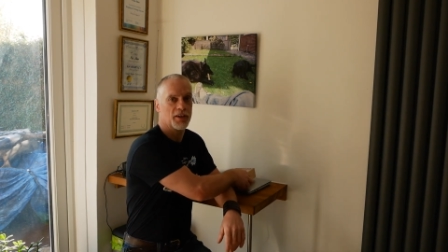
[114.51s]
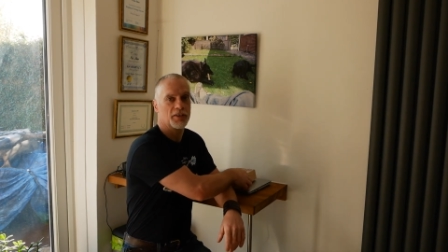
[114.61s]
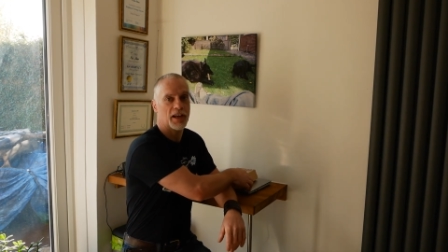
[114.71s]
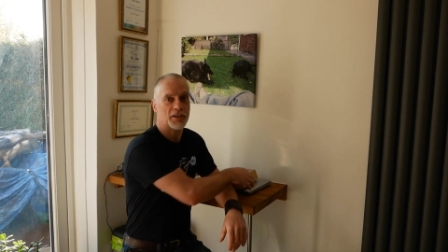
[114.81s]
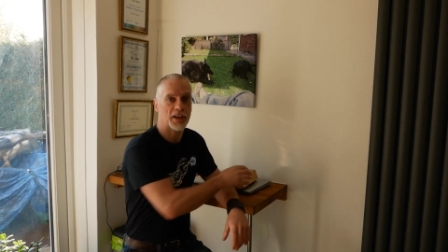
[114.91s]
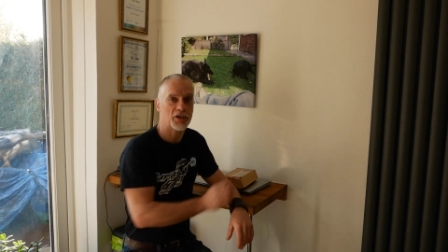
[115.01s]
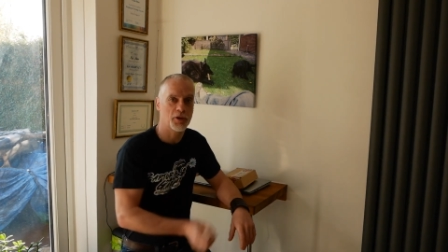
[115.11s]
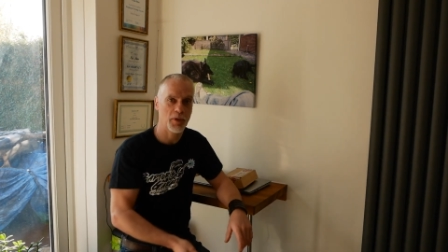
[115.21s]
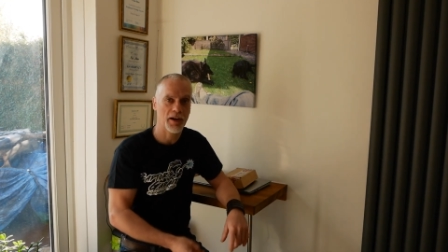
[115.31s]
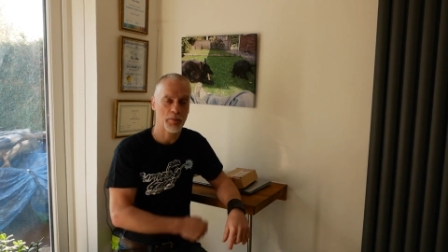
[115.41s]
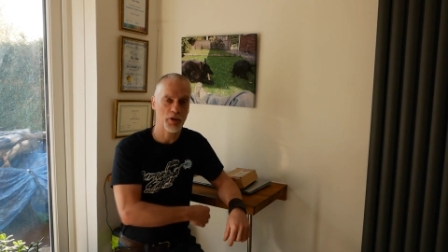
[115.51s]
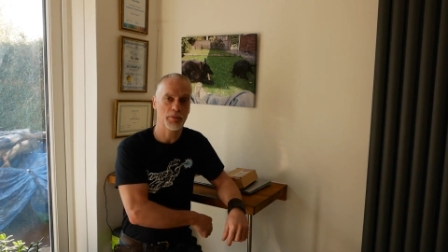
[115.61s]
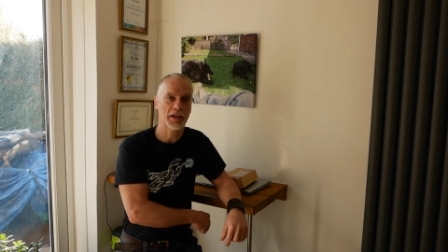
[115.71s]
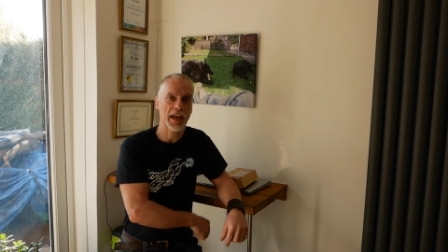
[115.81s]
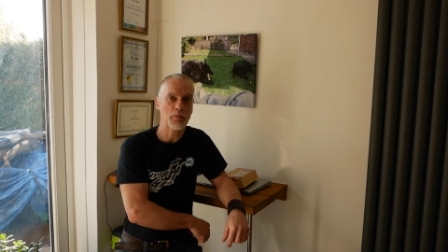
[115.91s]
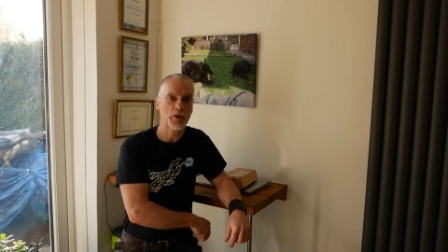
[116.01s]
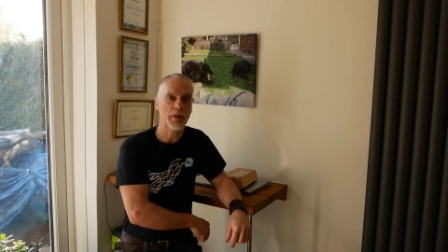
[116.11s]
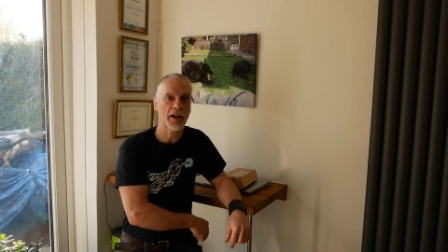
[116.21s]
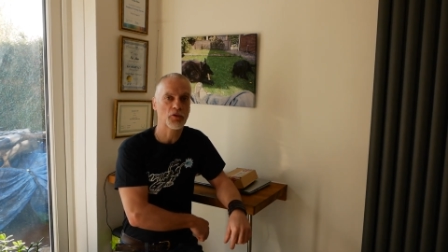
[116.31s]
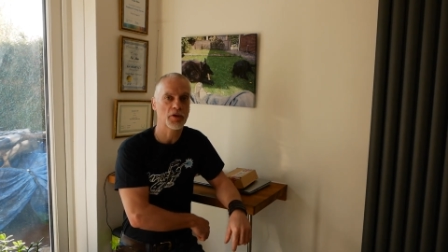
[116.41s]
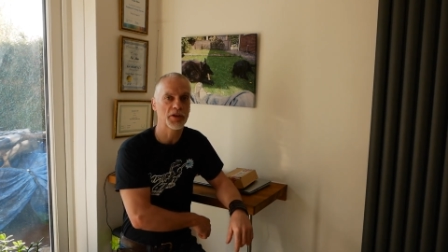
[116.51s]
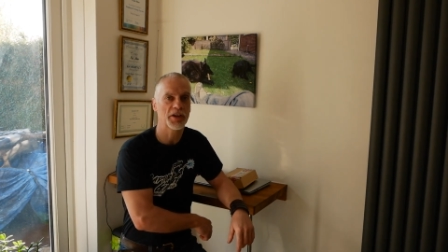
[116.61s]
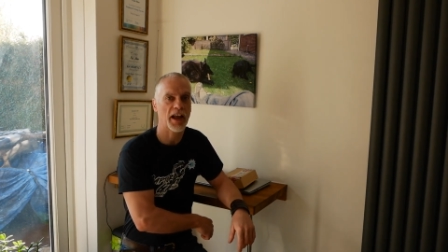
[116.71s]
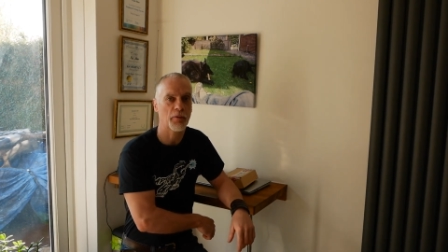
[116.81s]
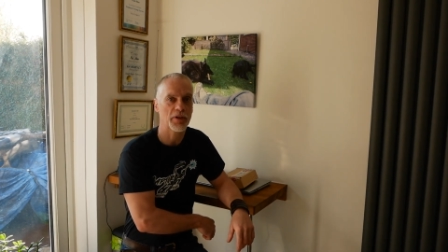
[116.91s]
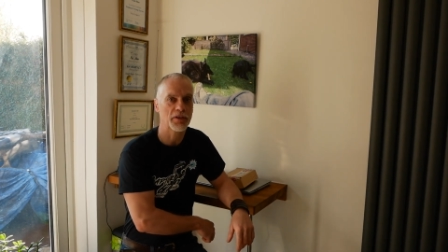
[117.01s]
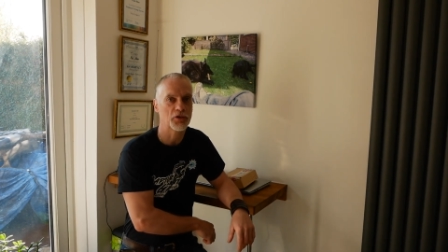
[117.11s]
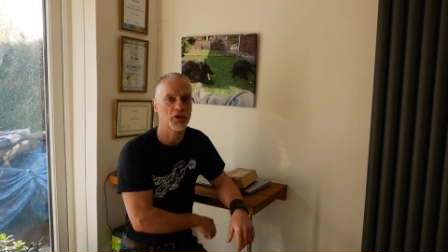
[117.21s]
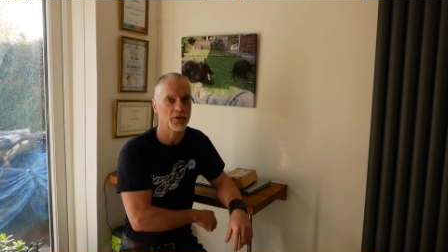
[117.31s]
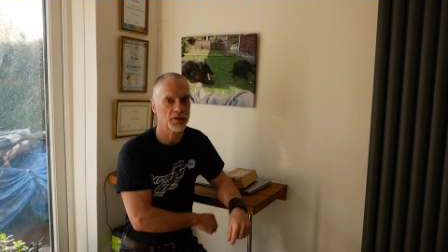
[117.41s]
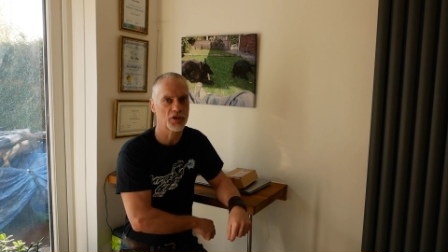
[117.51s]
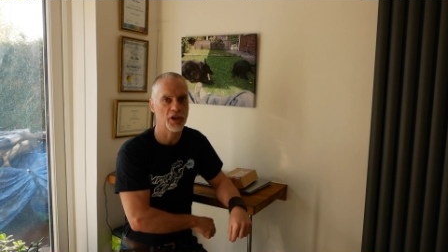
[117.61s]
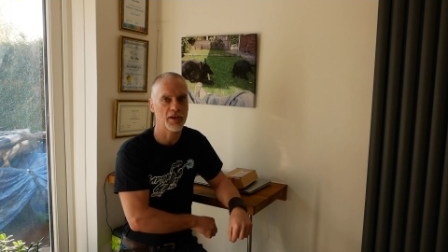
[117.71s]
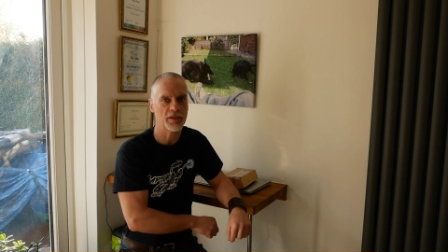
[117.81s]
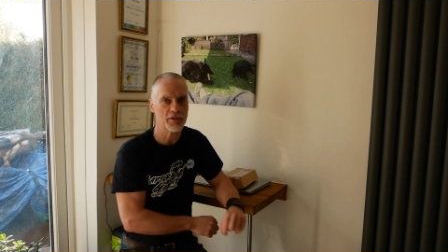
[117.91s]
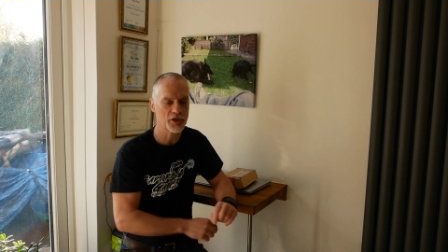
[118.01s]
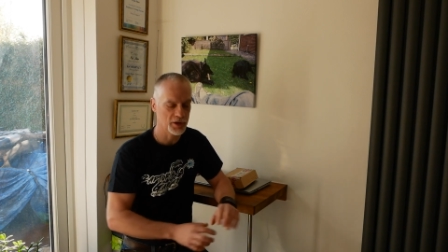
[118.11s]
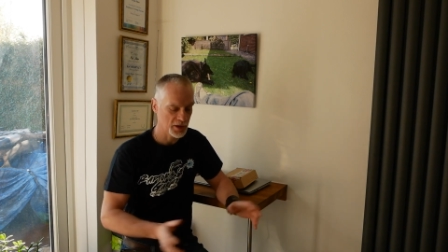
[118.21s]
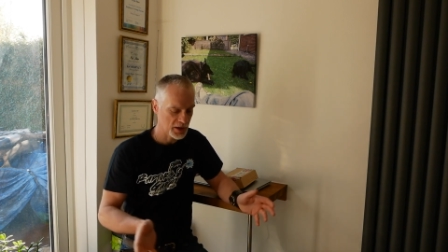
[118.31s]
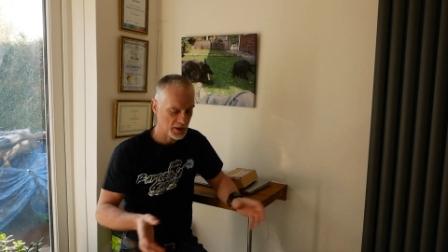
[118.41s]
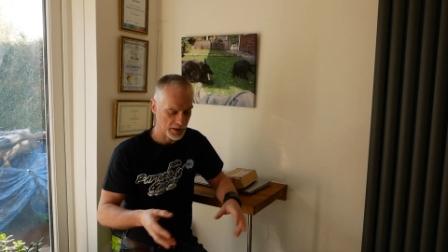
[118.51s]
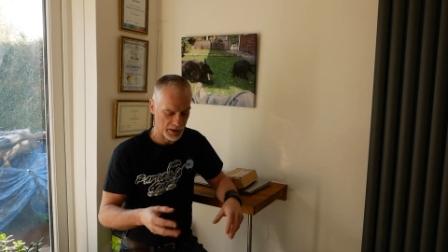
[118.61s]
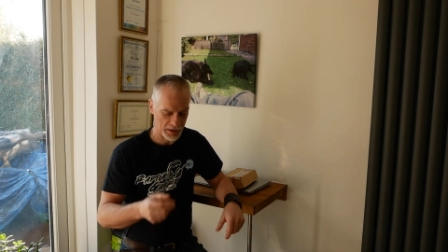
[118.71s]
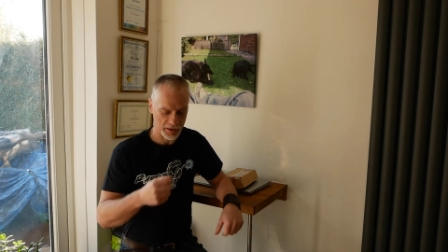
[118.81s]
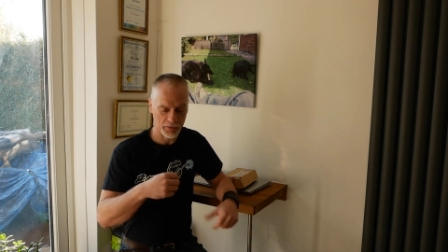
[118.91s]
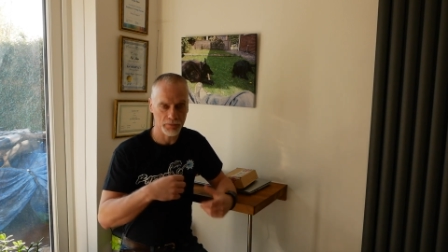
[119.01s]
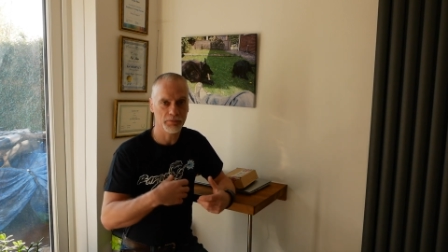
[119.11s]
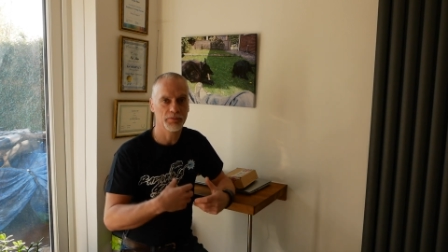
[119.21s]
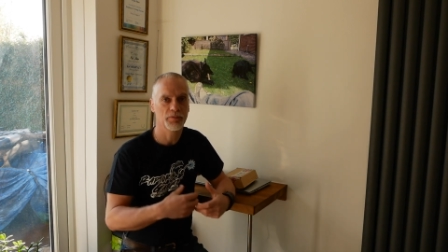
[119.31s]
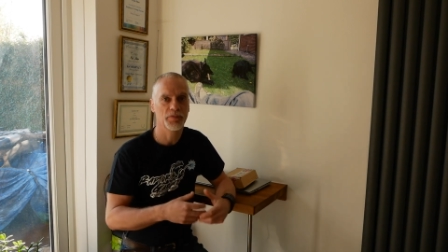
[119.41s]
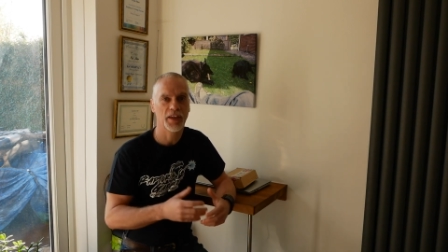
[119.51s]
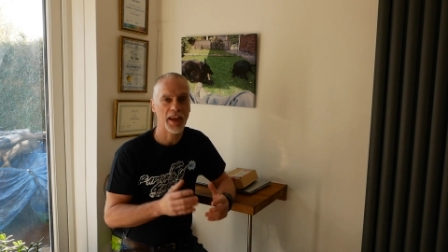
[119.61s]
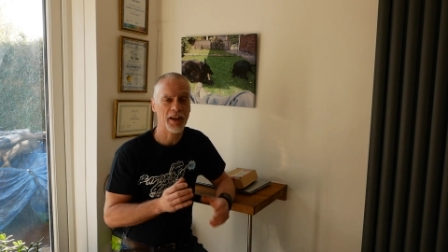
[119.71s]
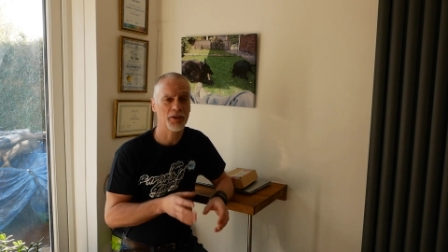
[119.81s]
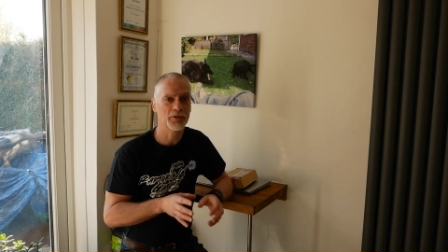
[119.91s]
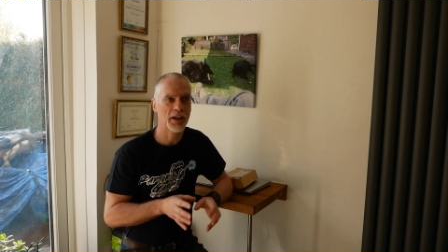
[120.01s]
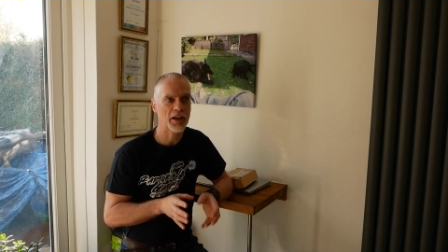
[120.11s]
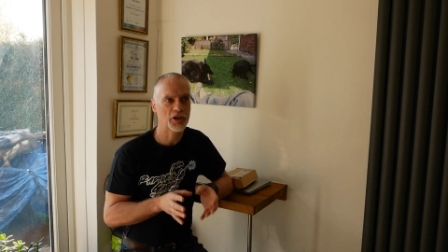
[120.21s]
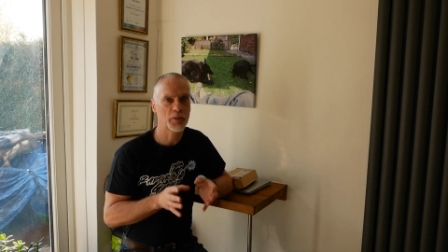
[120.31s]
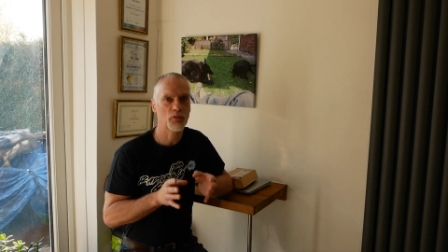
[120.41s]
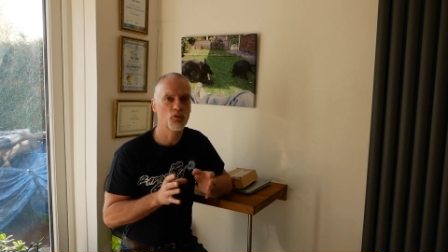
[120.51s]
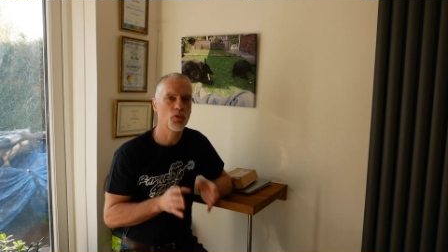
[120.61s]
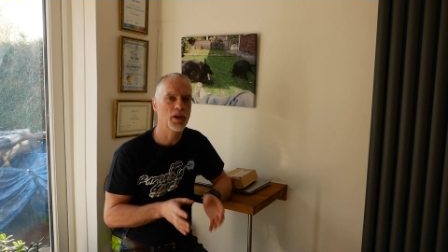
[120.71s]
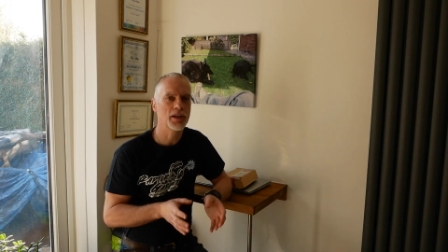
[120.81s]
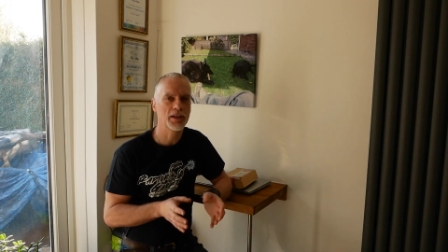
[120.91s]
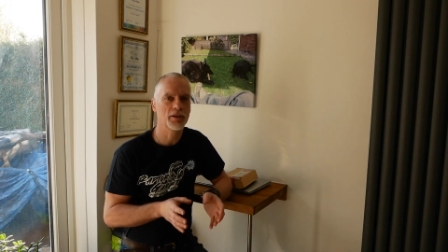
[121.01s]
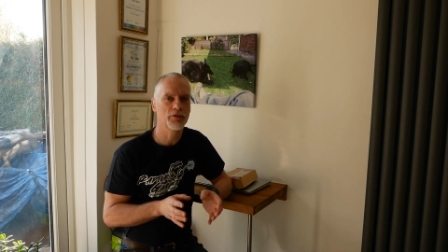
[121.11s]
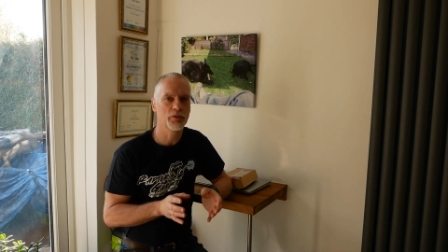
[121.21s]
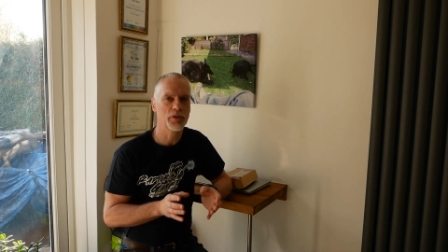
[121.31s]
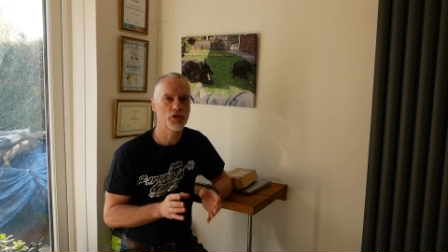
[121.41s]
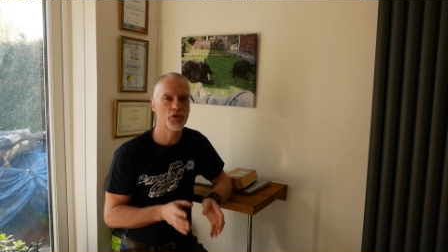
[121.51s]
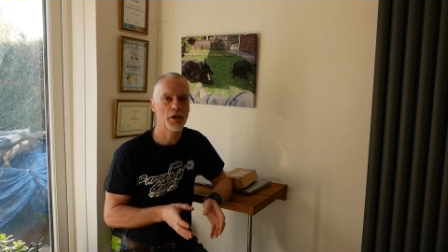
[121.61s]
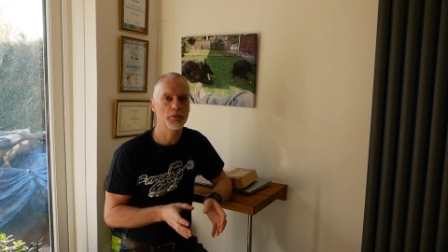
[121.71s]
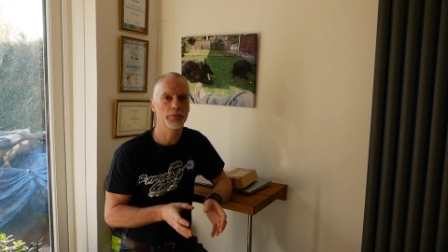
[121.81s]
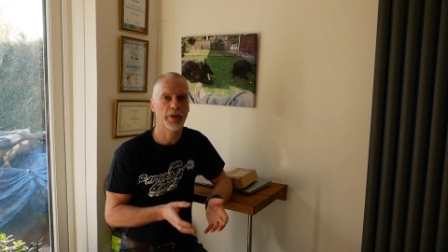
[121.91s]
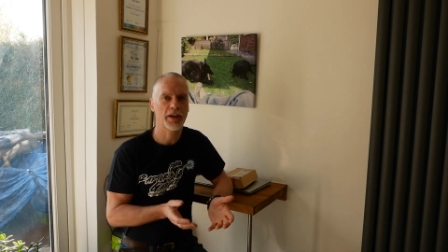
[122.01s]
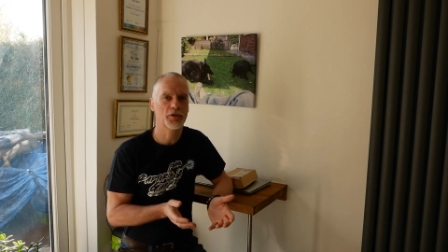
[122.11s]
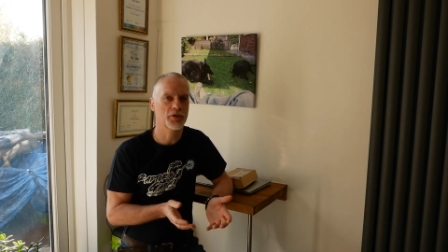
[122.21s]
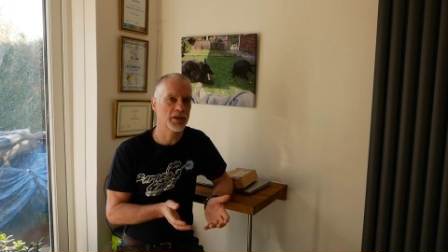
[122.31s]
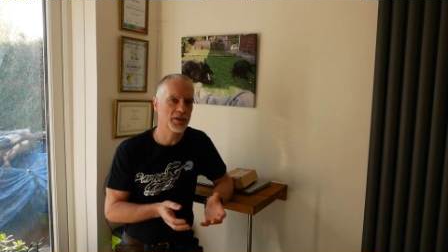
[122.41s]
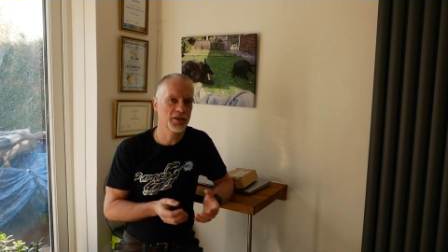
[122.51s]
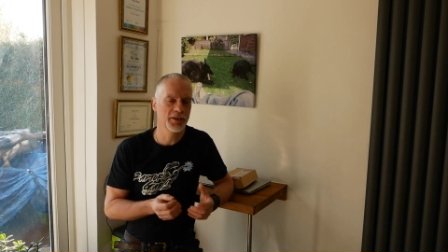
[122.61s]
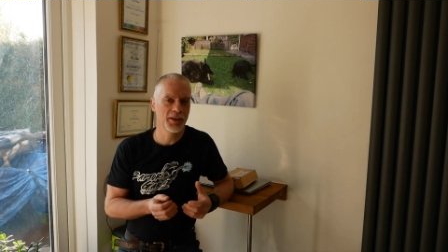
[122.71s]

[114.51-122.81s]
that's actually where I put my camera batteries now in the truck to charge. Um, it'll actually be really good for my drone batteries